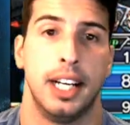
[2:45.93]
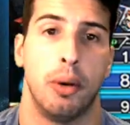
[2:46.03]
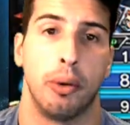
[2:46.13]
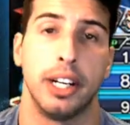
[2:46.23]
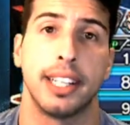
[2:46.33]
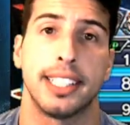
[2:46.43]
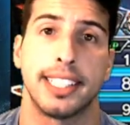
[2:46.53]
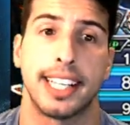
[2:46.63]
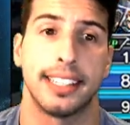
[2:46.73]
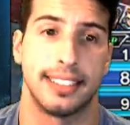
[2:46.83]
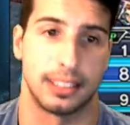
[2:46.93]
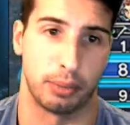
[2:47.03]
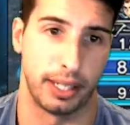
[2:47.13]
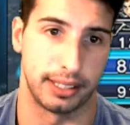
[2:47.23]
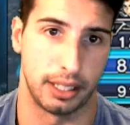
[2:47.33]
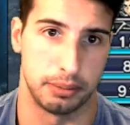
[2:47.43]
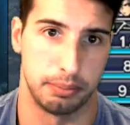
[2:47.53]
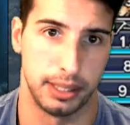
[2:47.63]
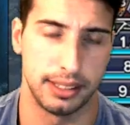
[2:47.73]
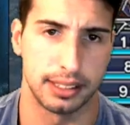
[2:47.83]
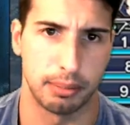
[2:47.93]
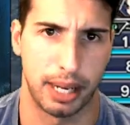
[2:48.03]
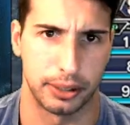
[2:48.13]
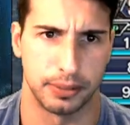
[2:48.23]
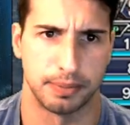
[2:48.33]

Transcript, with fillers: We're not going to get this right now. But it doesn't matter.